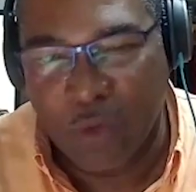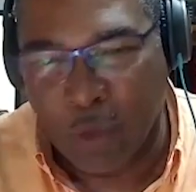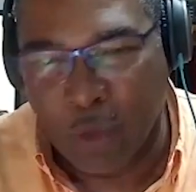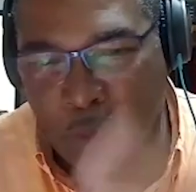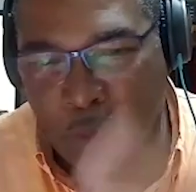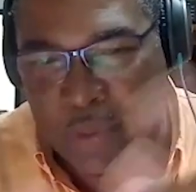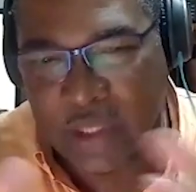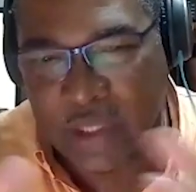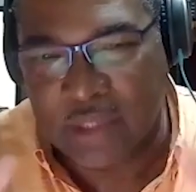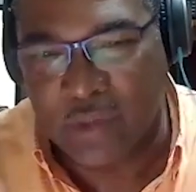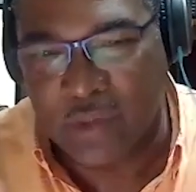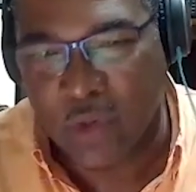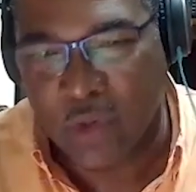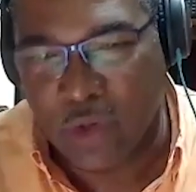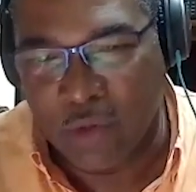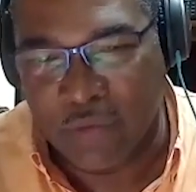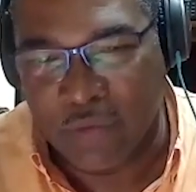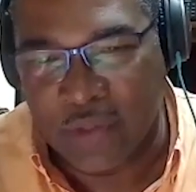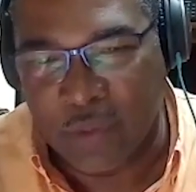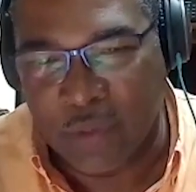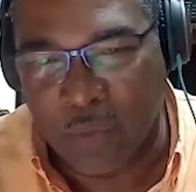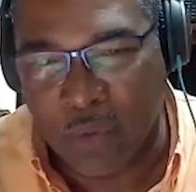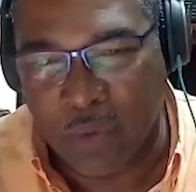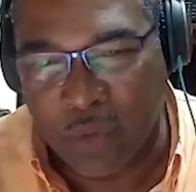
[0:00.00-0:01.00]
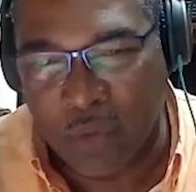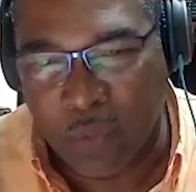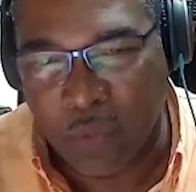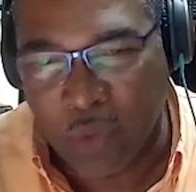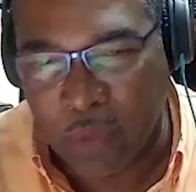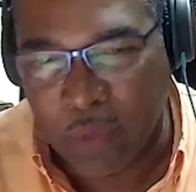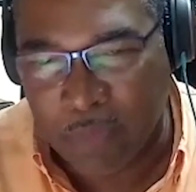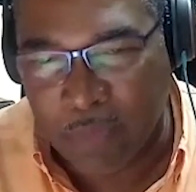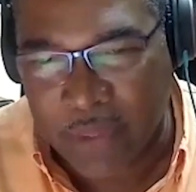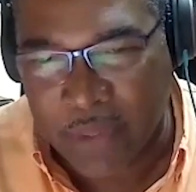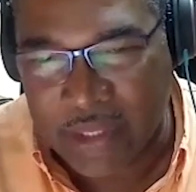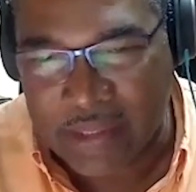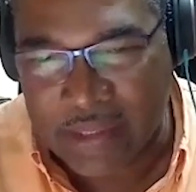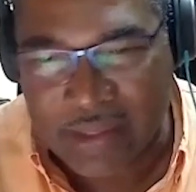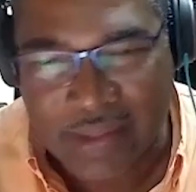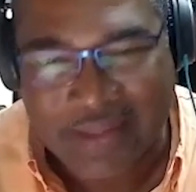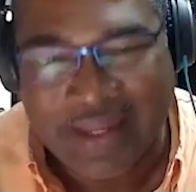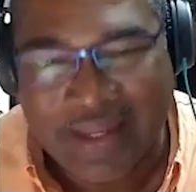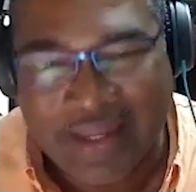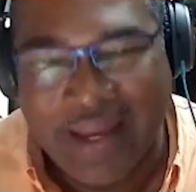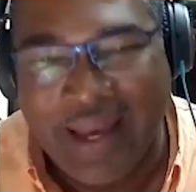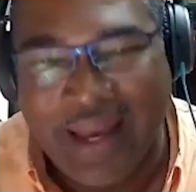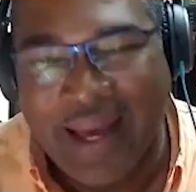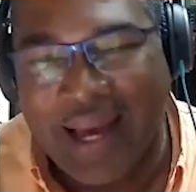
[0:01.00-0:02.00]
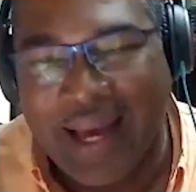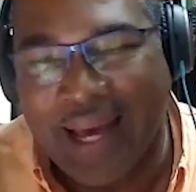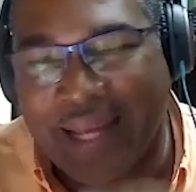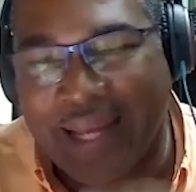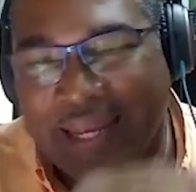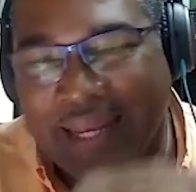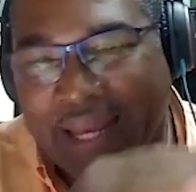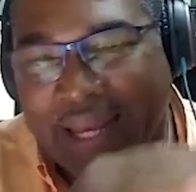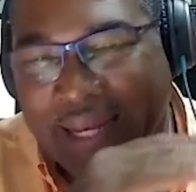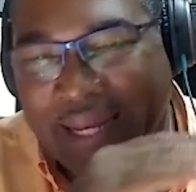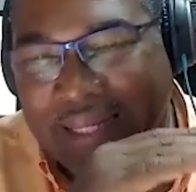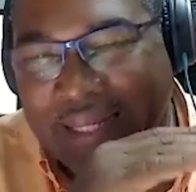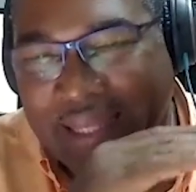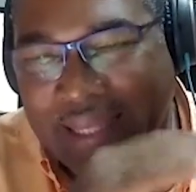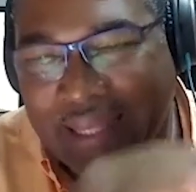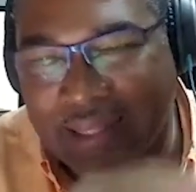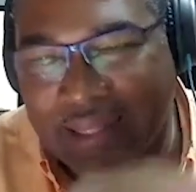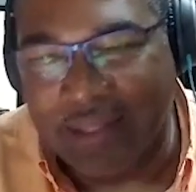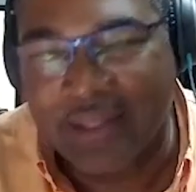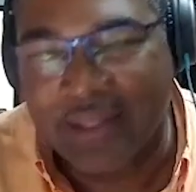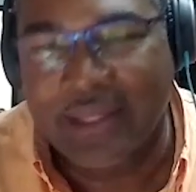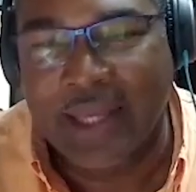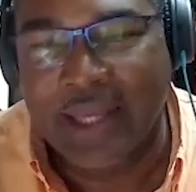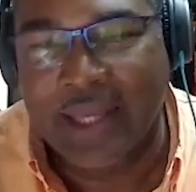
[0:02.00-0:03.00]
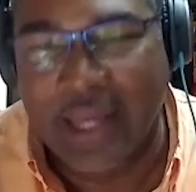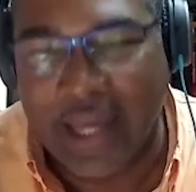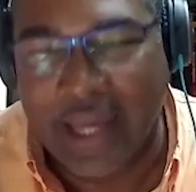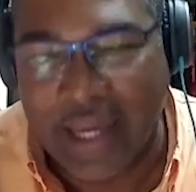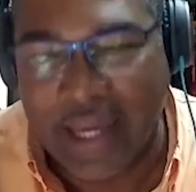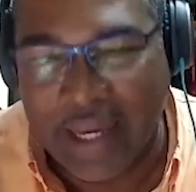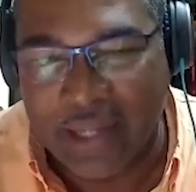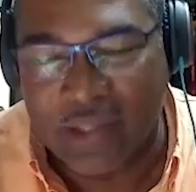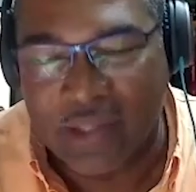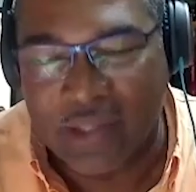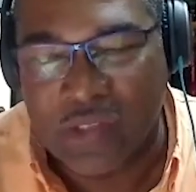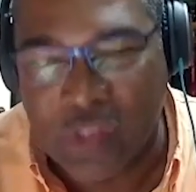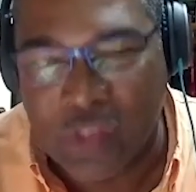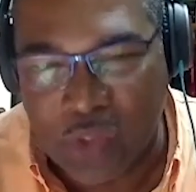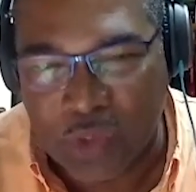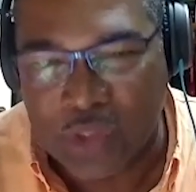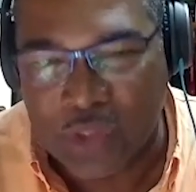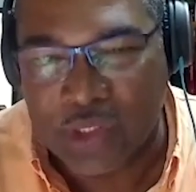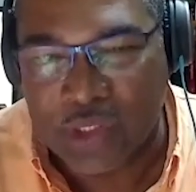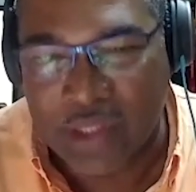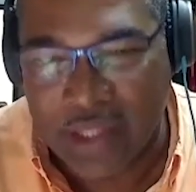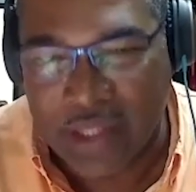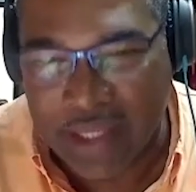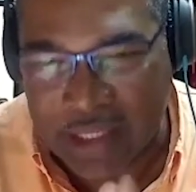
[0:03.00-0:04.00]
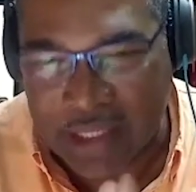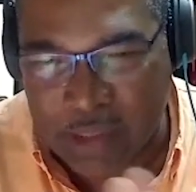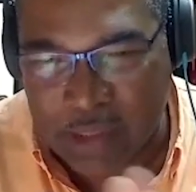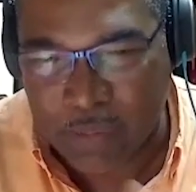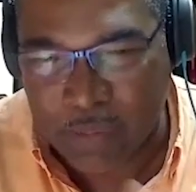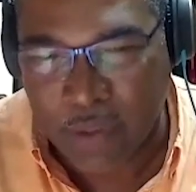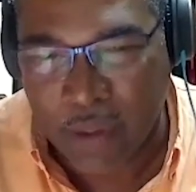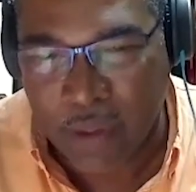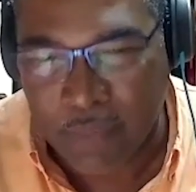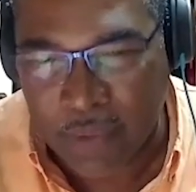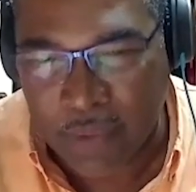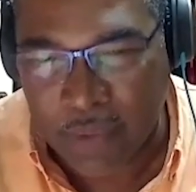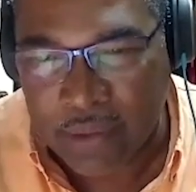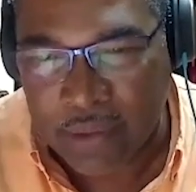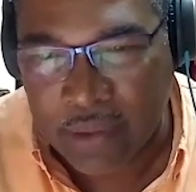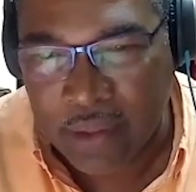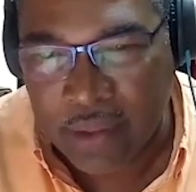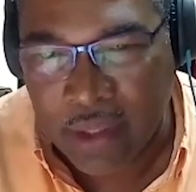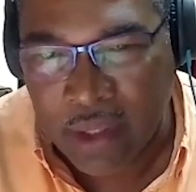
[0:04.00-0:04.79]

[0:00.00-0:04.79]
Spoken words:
OPEC took over the world prices, and that killed Guyana's social experiment.